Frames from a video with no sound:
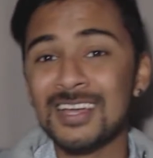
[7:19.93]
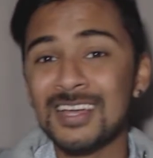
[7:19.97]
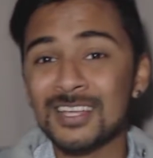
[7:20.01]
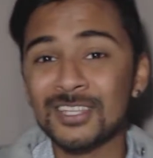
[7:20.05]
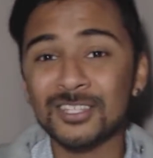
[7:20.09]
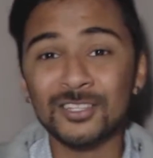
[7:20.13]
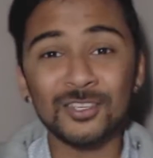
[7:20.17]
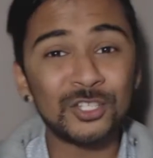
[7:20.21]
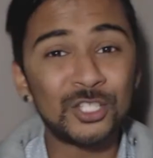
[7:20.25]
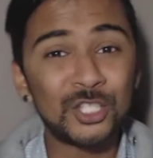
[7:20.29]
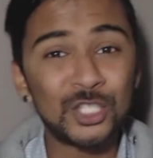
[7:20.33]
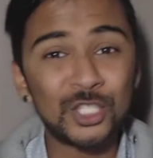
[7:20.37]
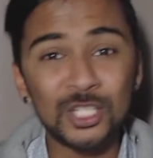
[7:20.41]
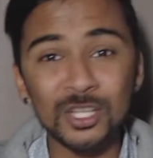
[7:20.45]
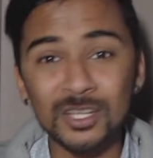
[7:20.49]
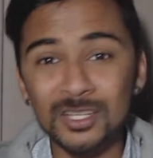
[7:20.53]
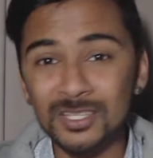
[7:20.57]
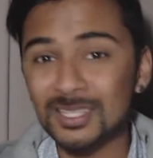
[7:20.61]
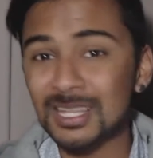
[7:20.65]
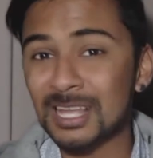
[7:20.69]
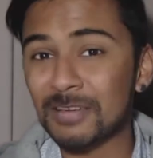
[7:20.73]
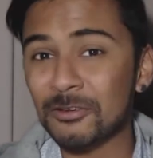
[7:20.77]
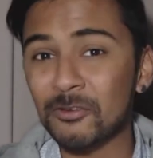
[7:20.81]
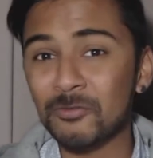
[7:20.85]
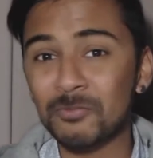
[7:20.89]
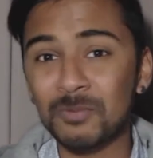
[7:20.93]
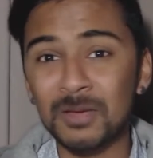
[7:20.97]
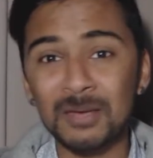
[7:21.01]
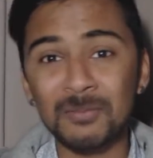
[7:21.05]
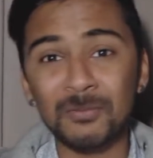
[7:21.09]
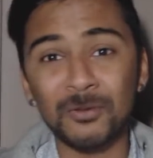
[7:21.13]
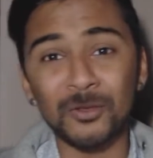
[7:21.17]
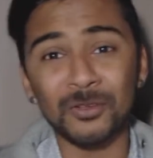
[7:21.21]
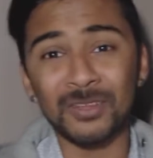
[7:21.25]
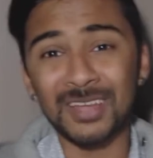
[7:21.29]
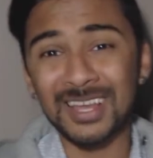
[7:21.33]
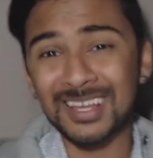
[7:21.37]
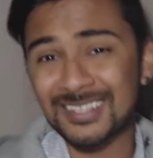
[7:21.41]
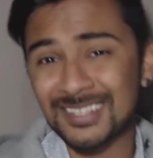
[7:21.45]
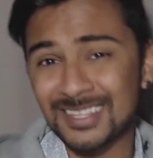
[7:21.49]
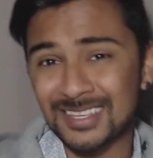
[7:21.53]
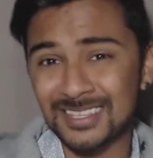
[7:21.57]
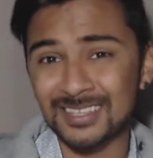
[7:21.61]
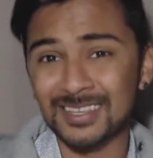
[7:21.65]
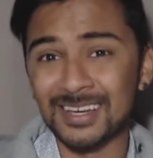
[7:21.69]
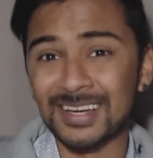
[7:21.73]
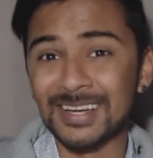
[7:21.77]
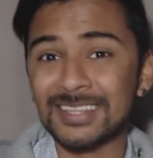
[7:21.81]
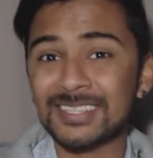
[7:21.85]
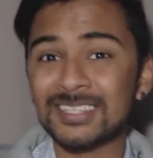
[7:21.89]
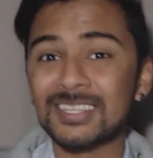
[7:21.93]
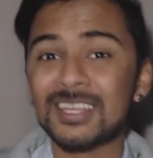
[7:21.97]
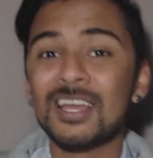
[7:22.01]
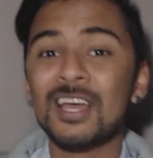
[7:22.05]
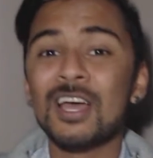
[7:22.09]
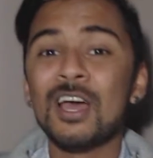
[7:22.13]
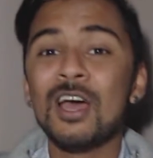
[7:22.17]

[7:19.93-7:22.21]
So just like with people who exercise,